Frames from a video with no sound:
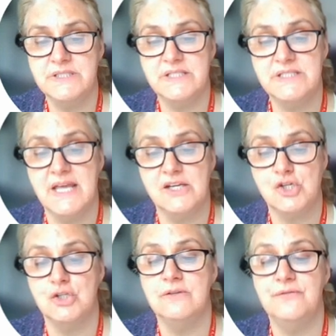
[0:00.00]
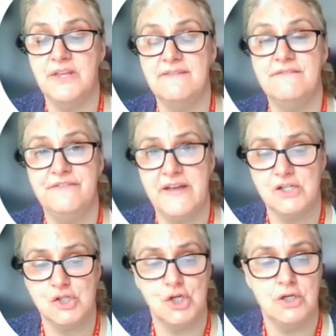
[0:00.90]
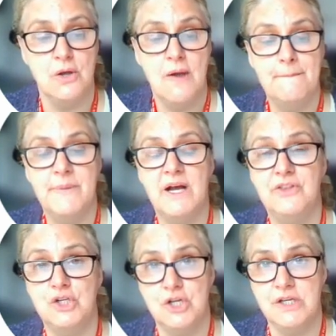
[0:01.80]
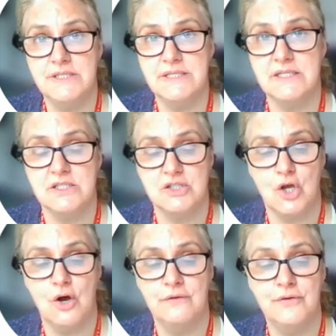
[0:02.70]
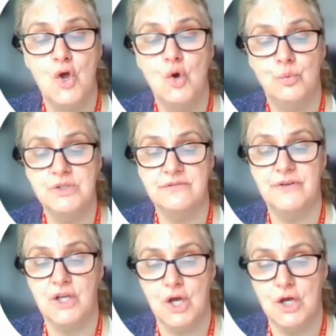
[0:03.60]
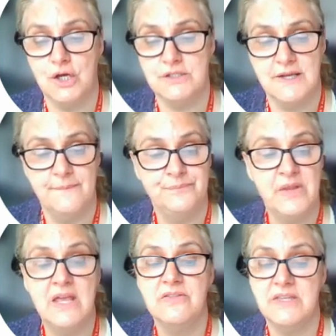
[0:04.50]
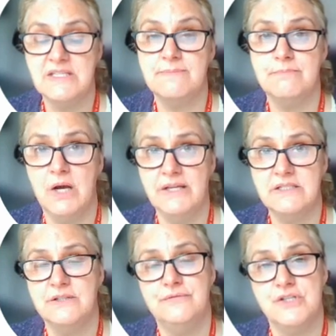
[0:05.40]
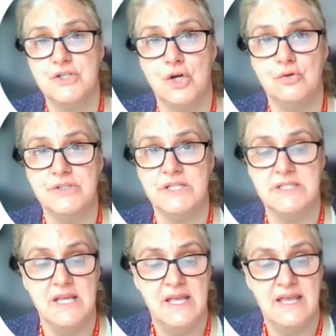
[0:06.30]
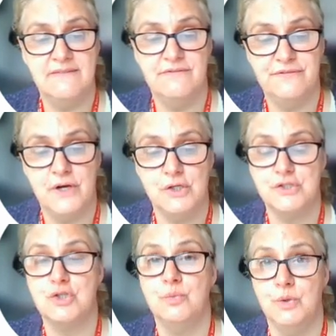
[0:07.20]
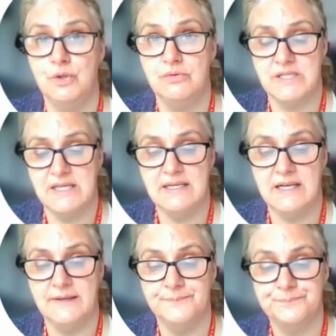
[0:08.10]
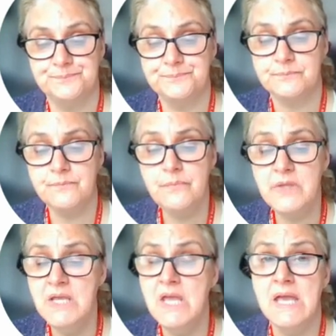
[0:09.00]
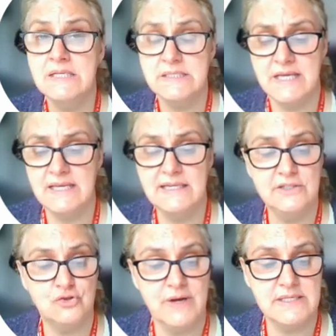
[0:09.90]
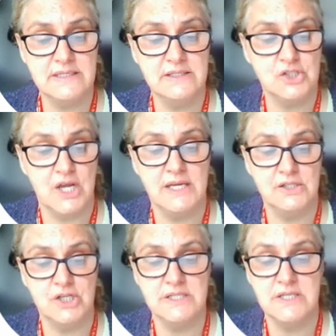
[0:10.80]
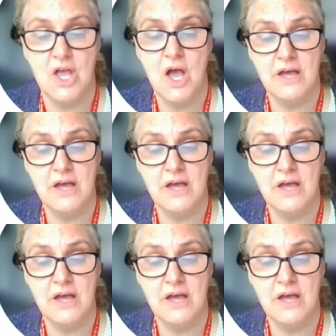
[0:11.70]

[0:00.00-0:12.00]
change had been performed, a prompt detection of the infection by the nursing staff would have occurred. This might have resulted in faster wound healing.